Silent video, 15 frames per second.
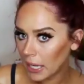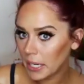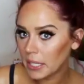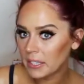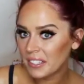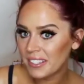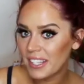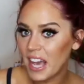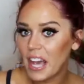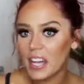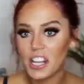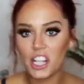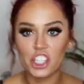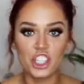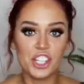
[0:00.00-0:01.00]
cut on the
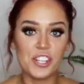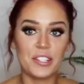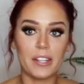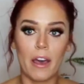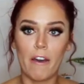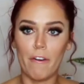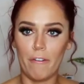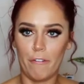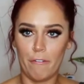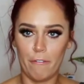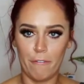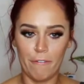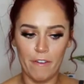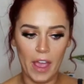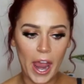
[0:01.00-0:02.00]
side and she is
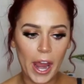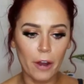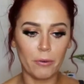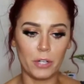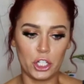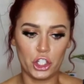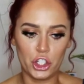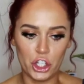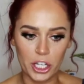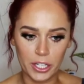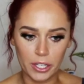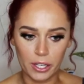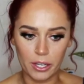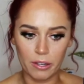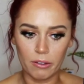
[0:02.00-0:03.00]
uh, very
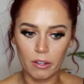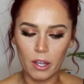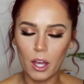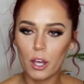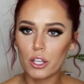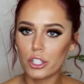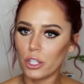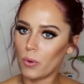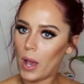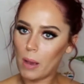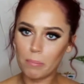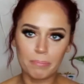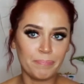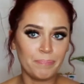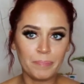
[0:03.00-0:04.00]
cheeky. So
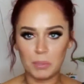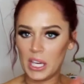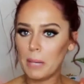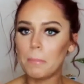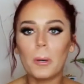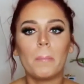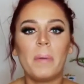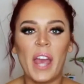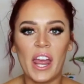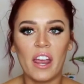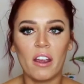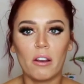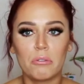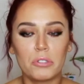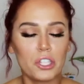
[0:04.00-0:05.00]
I'm be
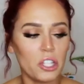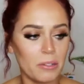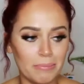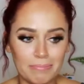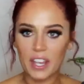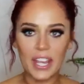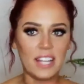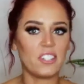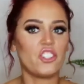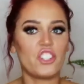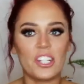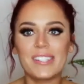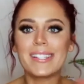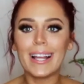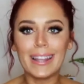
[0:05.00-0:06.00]
prepared to, it's
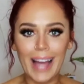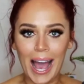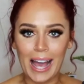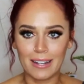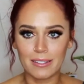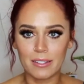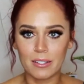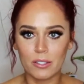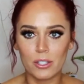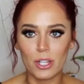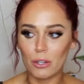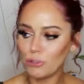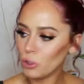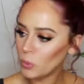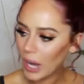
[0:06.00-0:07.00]
just a lot.
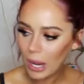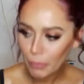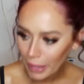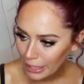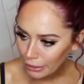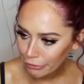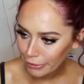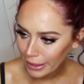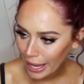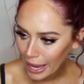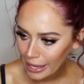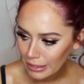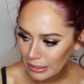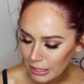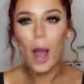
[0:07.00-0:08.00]
So if you're not ready for
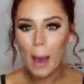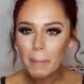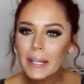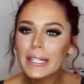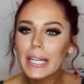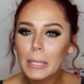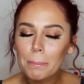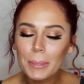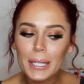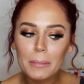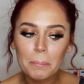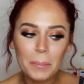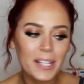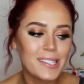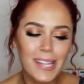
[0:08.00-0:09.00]
that, I'm gonna keep
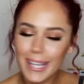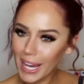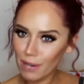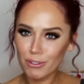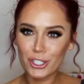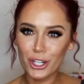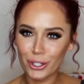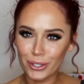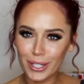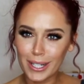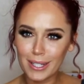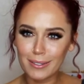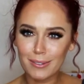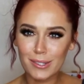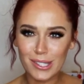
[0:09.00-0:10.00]
it because I can't return
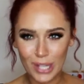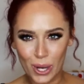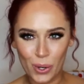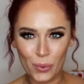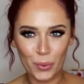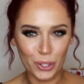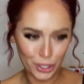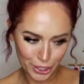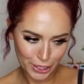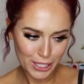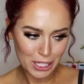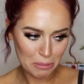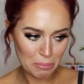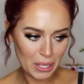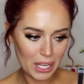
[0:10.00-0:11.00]
it. So we're gonna
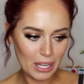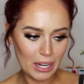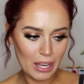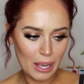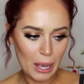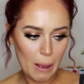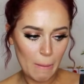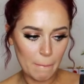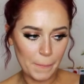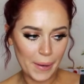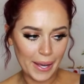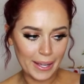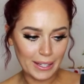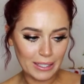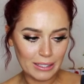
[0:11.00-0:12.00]
keep it,
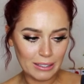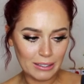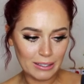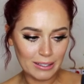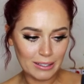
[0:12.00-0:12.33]
but